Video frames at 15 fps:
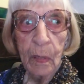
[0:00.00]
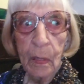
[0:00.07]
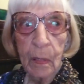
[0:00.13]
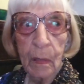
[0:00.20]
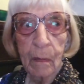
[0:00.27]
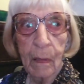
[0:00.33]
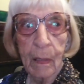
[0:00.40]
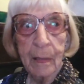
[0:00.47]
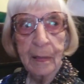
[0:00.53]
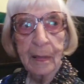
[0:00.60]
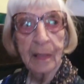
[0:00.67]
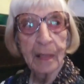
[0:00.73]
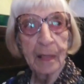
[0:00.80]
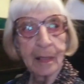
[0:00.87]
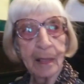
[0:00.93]
Well
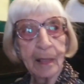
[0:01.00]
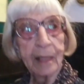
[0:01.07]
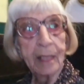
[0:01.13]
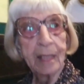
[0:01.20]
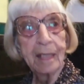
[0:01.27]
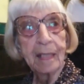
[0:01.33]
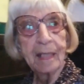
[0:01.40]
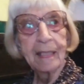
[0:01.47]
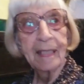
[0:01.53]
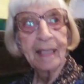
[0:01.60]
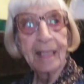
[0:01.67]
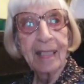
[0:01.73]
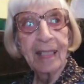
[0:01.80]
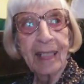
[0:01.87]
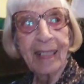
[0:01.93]
done. Well done. You
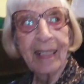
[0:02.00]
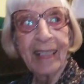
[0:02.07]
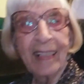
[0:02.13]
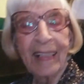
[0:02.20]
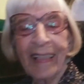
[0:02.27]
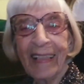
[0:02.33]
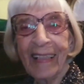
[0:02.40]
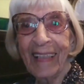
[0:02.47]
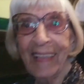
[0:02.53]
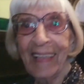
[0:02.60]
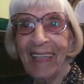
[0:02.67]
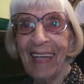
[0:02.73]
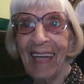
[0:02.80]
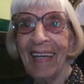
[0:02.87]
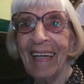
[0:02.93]
see, you know what you're
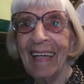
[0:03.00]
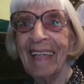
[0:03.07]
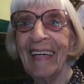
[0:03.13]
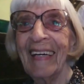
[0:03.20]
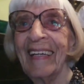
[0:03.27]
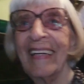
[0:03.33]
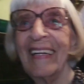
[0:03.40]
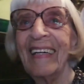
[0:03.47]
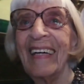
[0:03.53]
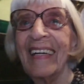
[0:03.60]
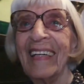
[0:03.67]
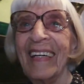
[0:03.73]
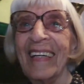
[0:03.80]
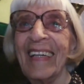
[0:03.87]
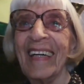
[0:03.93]
doing.
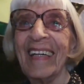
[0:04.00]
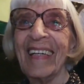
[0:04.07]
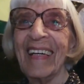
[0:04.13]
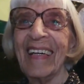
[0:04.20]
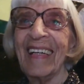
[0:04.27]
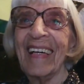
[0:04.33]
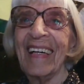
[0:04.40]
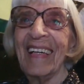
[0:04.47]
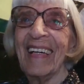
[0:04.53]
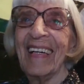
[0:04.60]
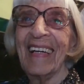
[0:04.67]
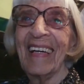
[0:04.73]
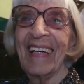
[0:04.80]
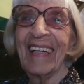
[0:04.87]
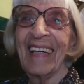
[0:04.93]
Well done.
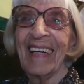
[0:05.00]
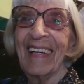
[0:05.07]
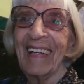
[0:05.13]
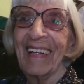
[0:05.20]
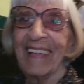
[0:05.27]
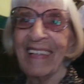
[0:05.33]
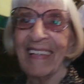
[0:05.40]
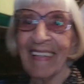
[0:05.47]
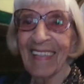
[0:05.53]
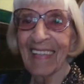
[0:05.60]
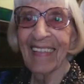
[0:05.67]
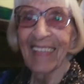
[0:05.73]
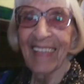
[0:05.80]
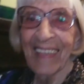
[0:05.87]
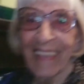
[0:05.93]
And
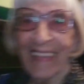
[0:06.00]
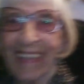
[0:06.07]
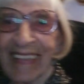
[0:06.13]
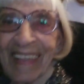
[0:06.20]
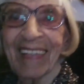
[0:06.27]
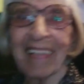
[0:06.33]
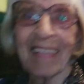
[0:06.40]
we're going to leave you